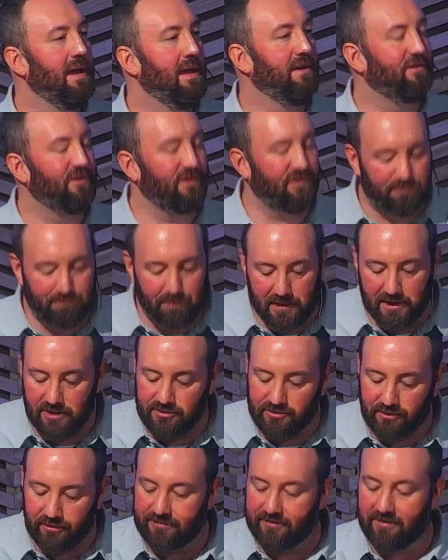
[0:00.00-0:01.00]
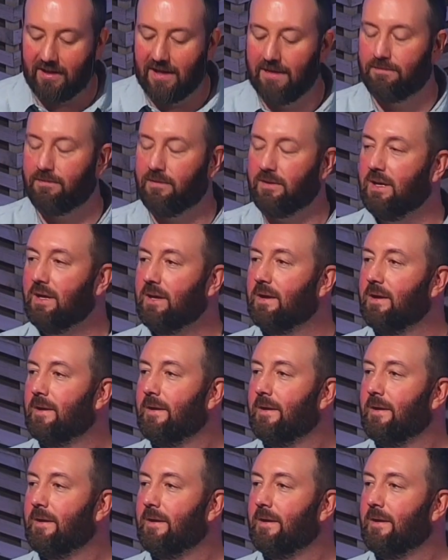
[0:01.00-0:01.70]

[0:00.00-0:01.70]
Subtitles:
It is a spiritual slavery.